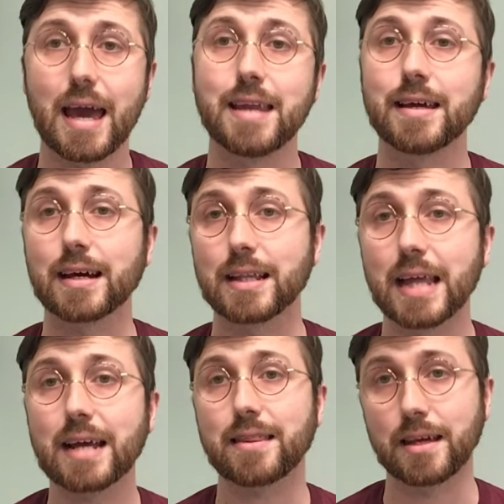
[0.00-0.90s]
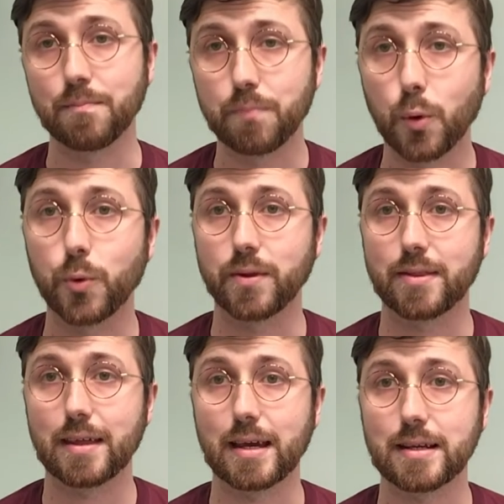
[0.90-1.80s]
and neglect the
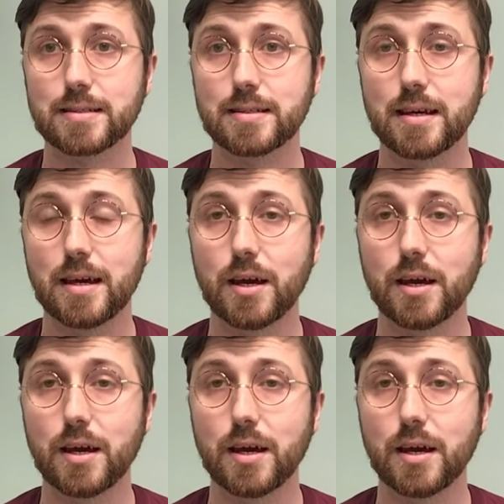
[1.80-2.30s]
important things.